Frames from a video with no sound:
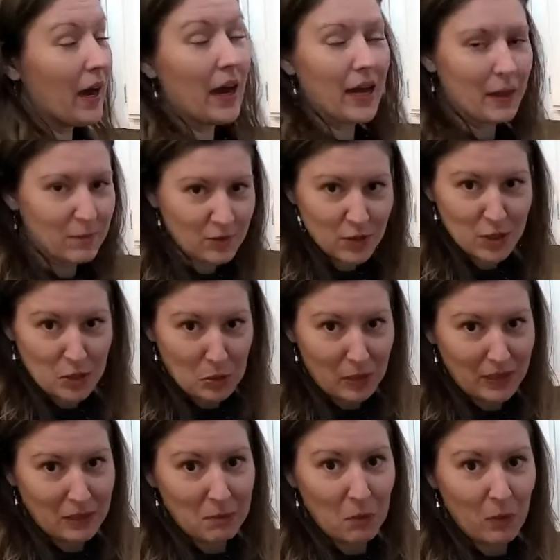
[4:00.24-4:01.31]
I'm just
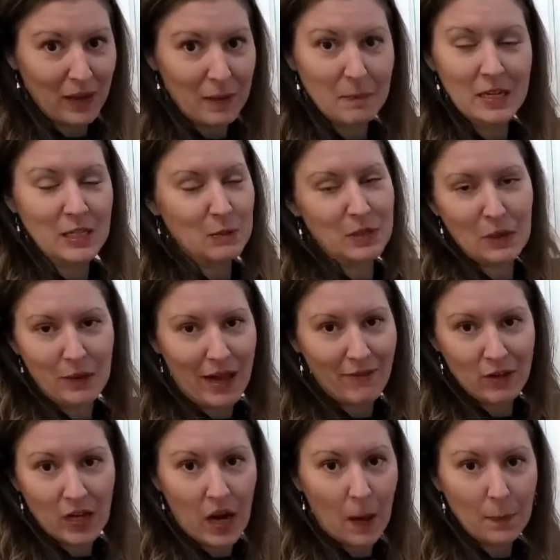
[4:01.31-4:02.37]
throwing them away because we don't have a
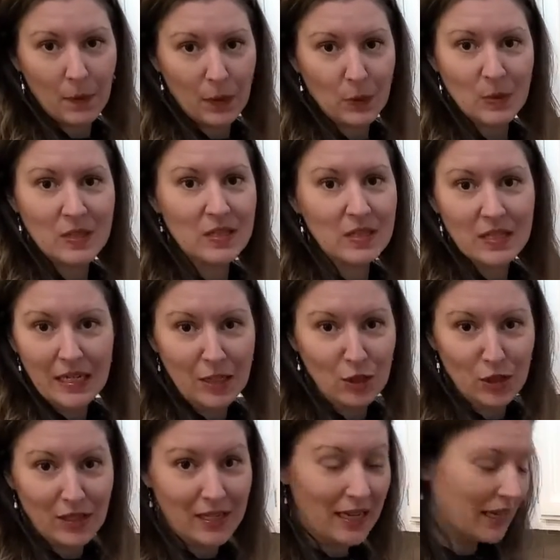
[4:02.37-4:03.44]
compost
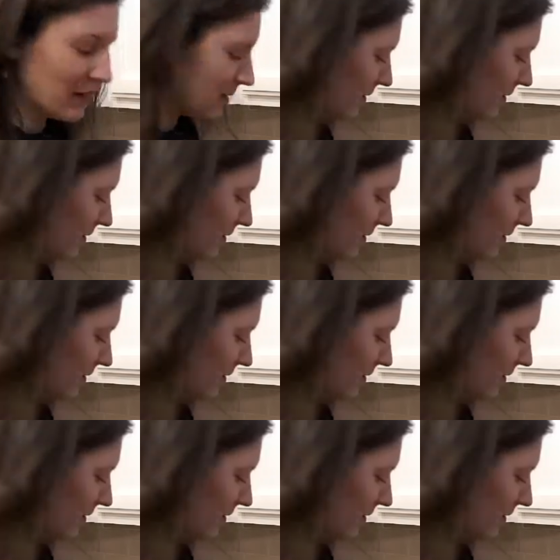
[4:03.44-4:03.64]
station yet.